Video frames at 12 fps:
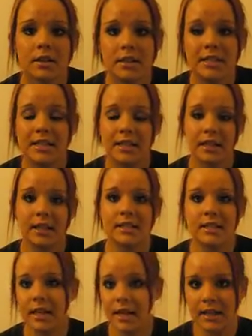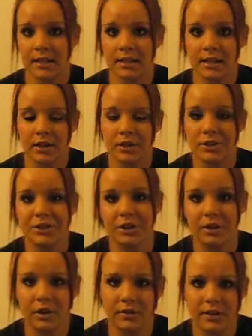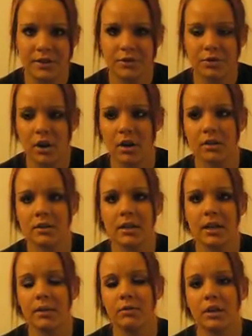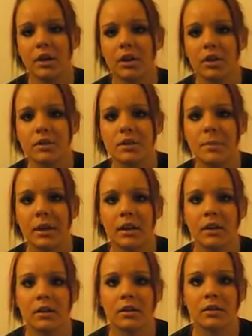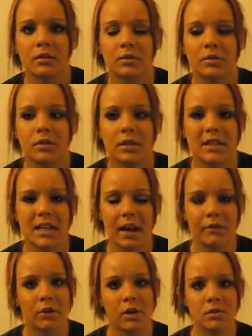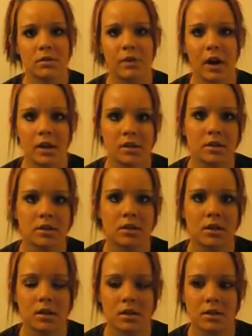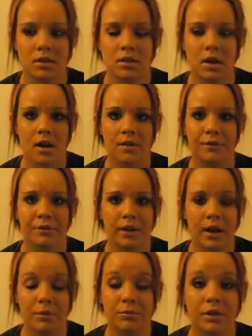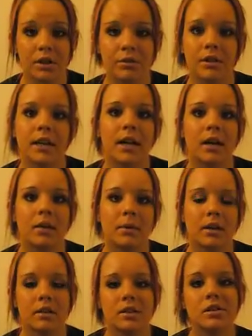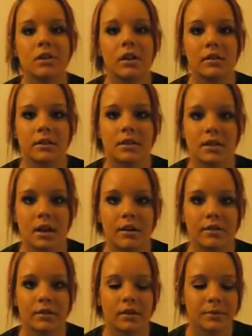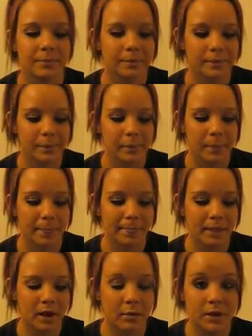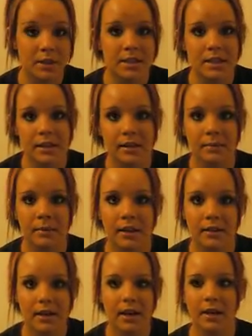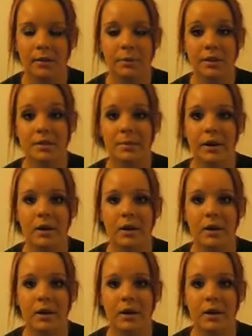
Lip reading: to see these kids that are still on these drugs. Like, it really hurts me because I have close friends and stuff that I really, really care about that are still on this stuff. And when I see them like that, it breaks my